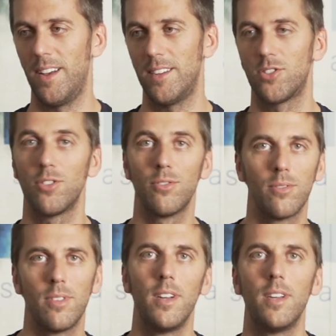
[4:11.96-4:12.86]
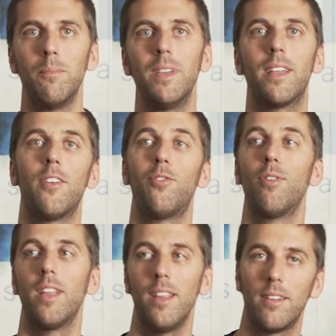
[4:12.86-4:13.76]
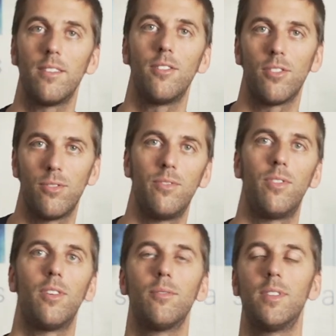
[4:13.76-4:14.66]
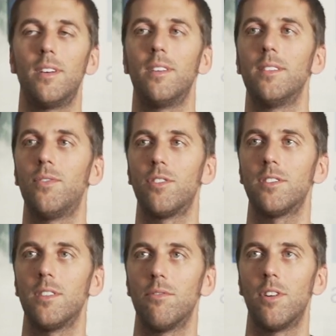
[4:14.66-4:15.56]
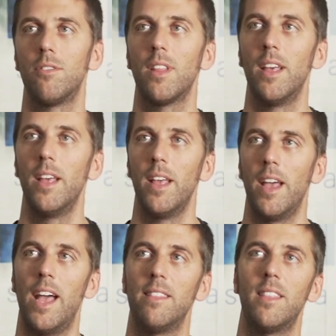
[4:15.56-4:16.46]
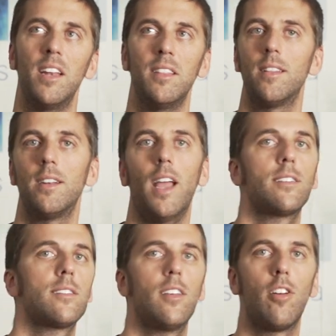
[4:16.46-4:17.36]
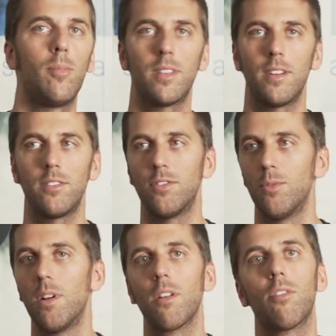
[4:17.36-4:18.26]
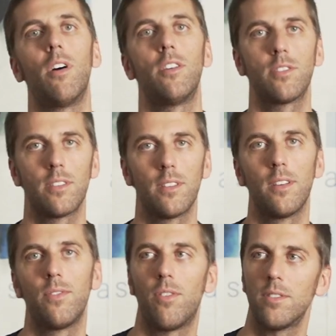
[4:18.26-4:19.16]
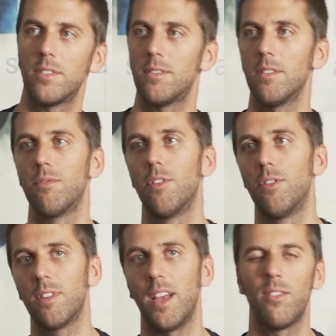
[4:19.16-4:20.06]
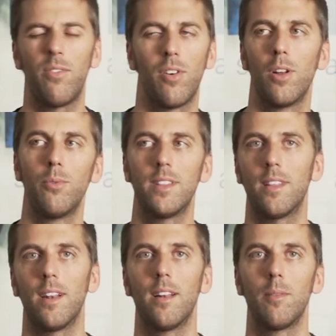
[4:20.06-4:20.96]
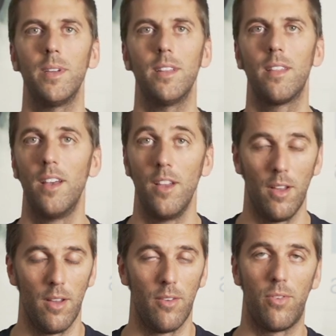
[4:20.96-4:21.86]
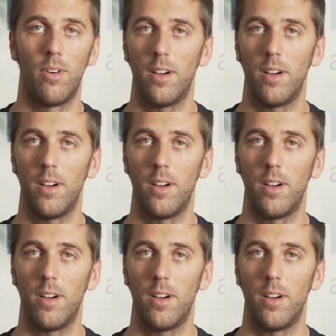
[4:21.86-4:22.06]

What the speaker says: So be careful here not to follow the forestry road. And then in the next kilometers you will cross the forestry road and follow it a little bit for,